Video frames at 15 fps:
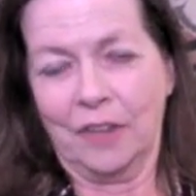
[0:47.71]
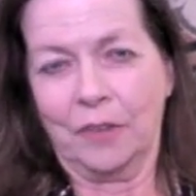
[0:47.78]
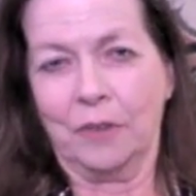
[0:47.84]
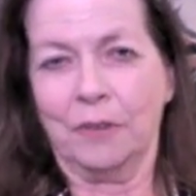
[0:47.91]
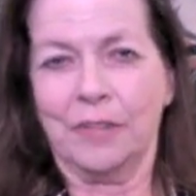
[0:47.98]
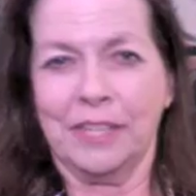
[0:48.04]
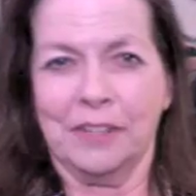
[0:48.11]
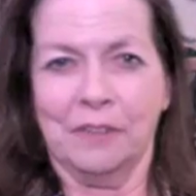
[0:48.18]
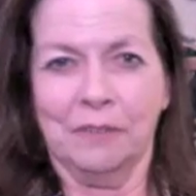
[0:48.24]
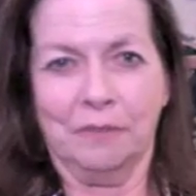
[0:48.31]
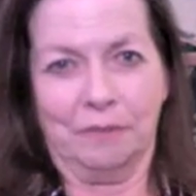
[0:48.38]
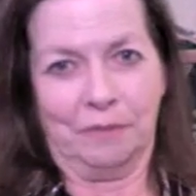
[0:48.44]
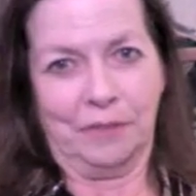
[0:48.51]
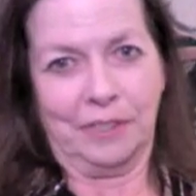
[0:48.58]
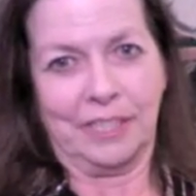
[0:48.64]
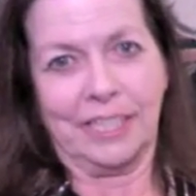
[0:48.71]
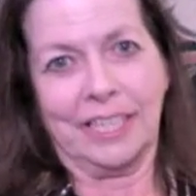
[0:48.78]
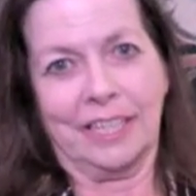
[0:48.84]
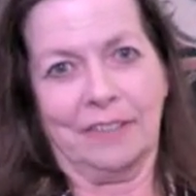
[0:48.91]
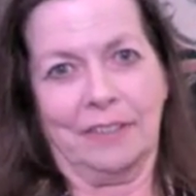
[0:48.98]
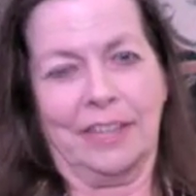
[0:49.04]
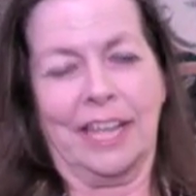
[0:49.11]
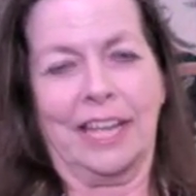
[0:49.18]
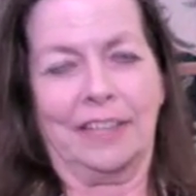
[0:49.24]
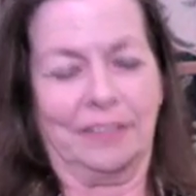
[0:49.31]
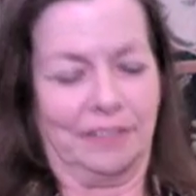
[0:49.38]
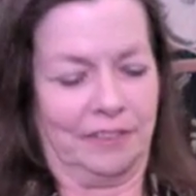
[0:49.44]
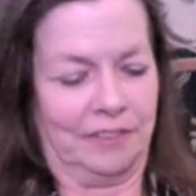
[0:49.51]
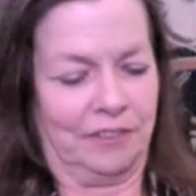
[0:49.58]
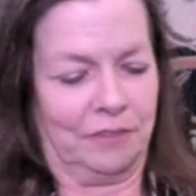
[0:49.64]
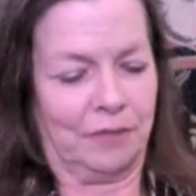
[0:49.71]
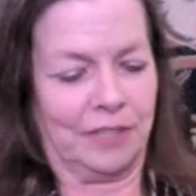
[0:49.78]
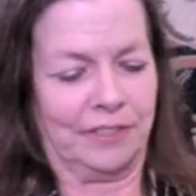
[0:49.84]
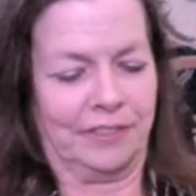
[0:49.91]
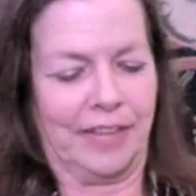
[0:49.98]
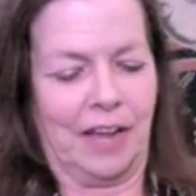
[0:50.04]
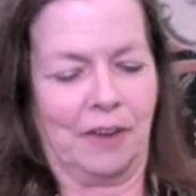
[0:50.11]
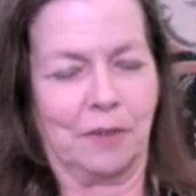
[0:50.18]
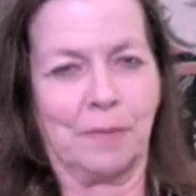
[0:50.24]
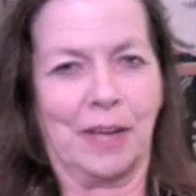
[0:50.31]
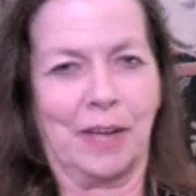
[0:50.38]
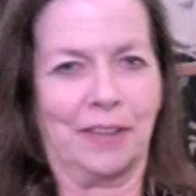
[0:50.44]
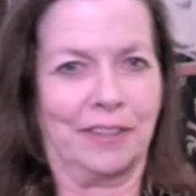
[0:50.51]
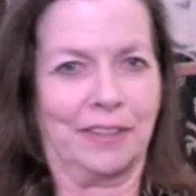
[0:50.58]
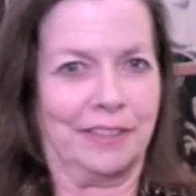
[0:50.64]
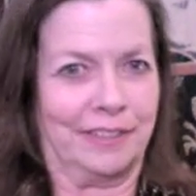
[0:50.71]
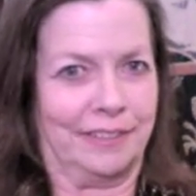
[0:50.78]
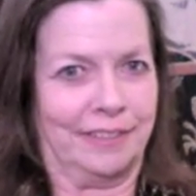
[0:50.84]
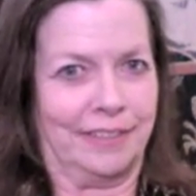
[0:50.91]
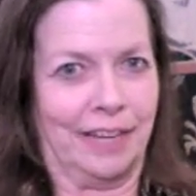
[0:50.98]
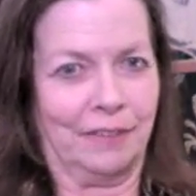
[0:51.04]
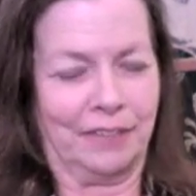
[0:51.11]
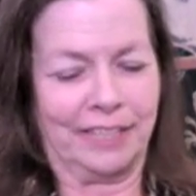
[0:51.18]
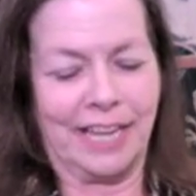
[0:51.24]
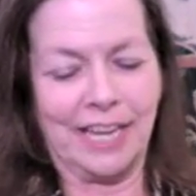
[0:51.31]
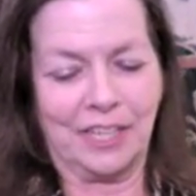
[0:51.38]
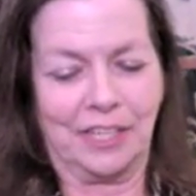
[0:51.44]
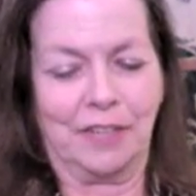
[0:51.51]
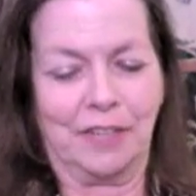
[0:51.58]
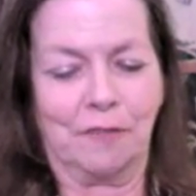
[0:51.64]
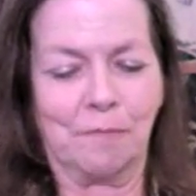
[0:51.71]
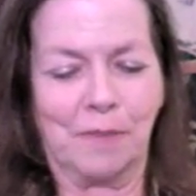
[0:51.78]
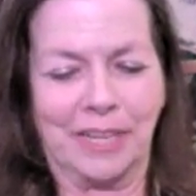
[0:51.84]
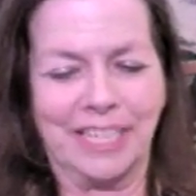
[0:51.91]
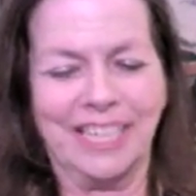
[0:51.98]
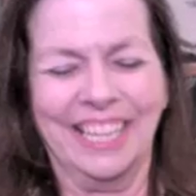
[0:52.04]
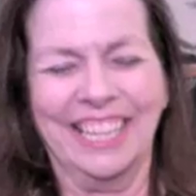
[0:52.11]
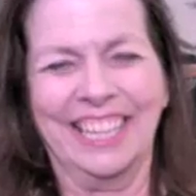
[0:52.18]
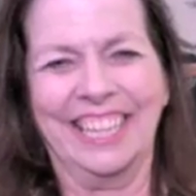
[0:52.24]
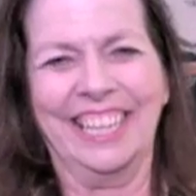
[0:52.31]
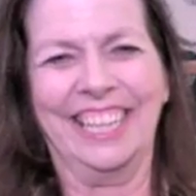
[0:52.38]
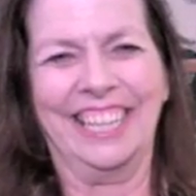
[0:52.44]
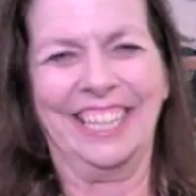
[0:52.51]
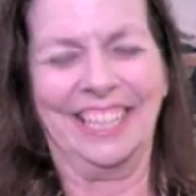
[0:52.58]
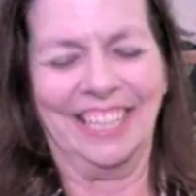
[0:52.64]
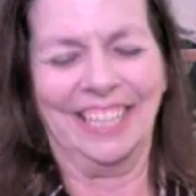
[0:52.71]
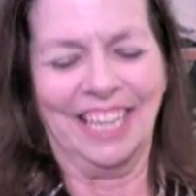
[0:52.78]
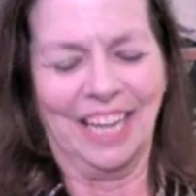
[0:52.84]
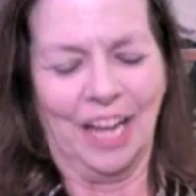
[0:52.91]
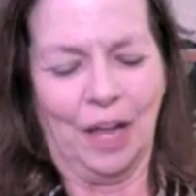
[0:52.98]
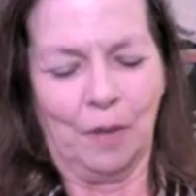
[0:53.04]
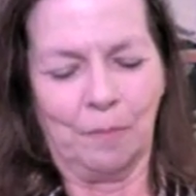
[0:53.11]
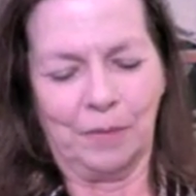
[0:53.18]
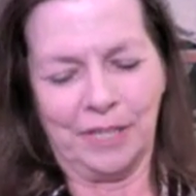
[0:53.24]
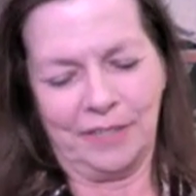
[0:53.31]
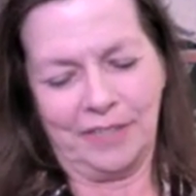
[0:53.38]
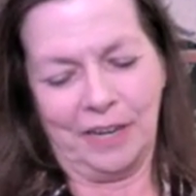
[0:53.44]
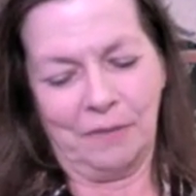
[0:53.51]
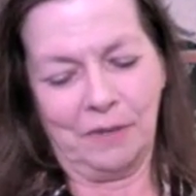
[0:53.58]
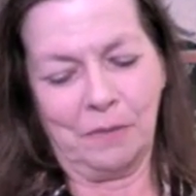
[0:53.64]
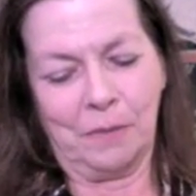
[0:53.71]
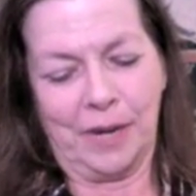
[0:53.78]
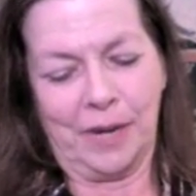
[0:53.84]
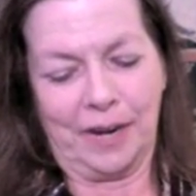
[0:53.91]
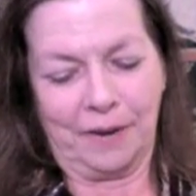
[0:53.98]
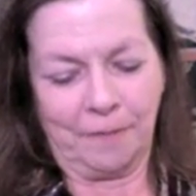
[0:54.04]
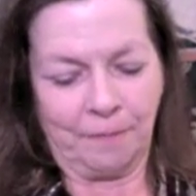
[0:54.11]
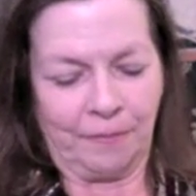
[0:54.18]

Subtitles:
Though they don't really get that stressed out about the degradation of money, but it's everywhere.